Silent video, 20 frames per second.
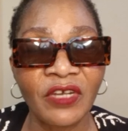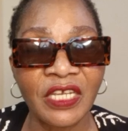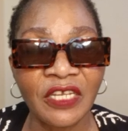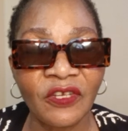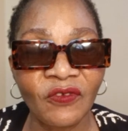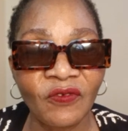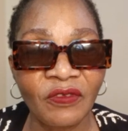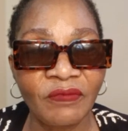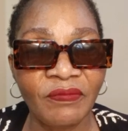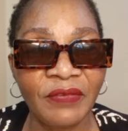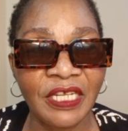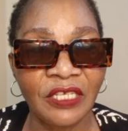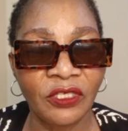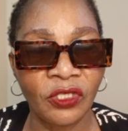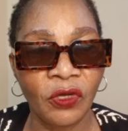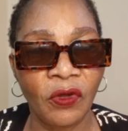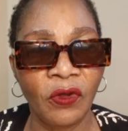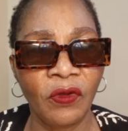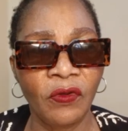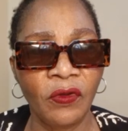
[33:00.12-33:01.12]
is building.
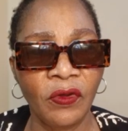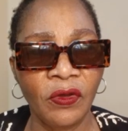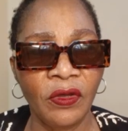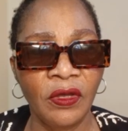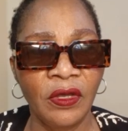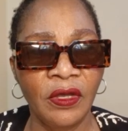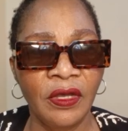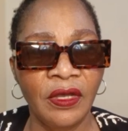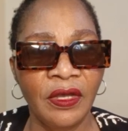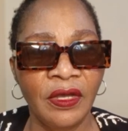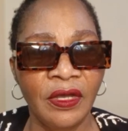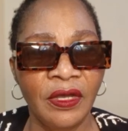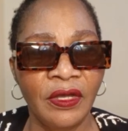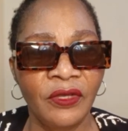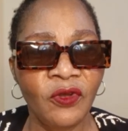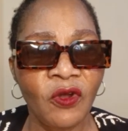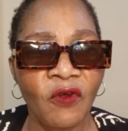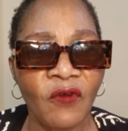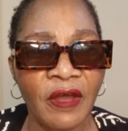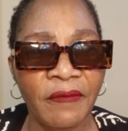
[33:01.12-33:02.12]
So don't
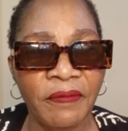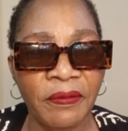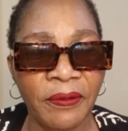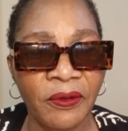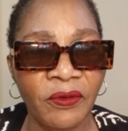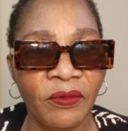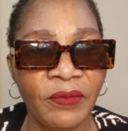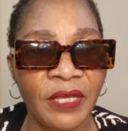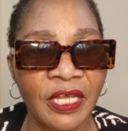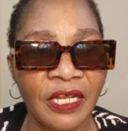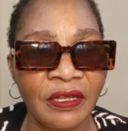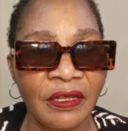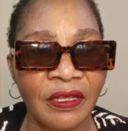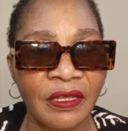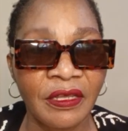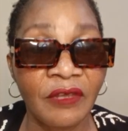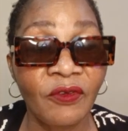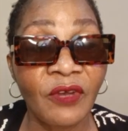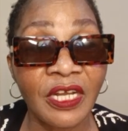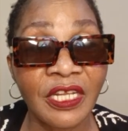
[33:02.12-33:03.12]
want people to build. You
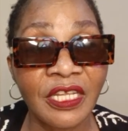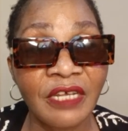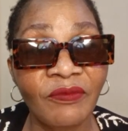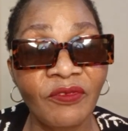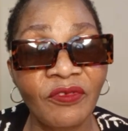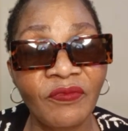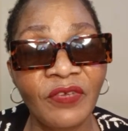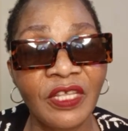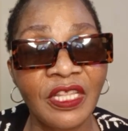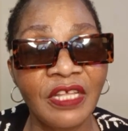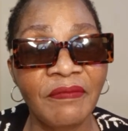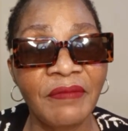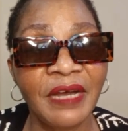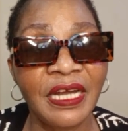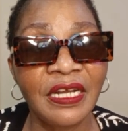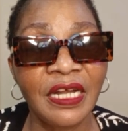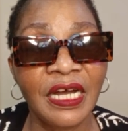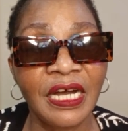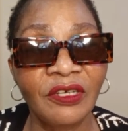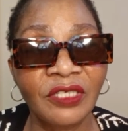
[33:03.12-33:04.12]
want them to be the mad
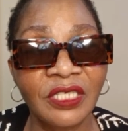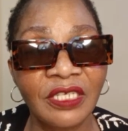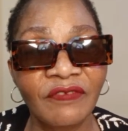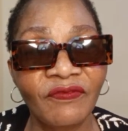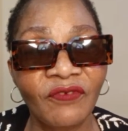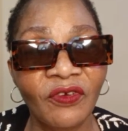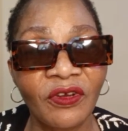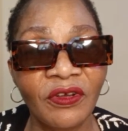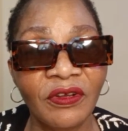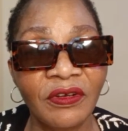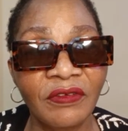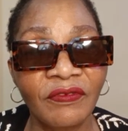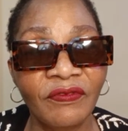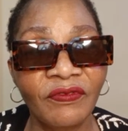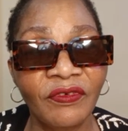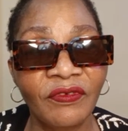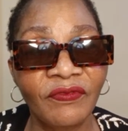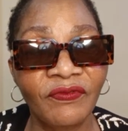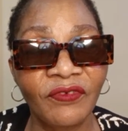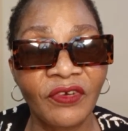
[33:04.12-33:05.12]
houses
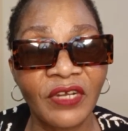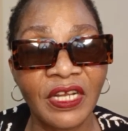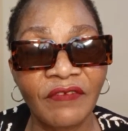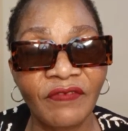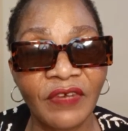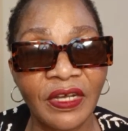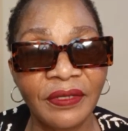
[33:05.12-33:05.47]
forever?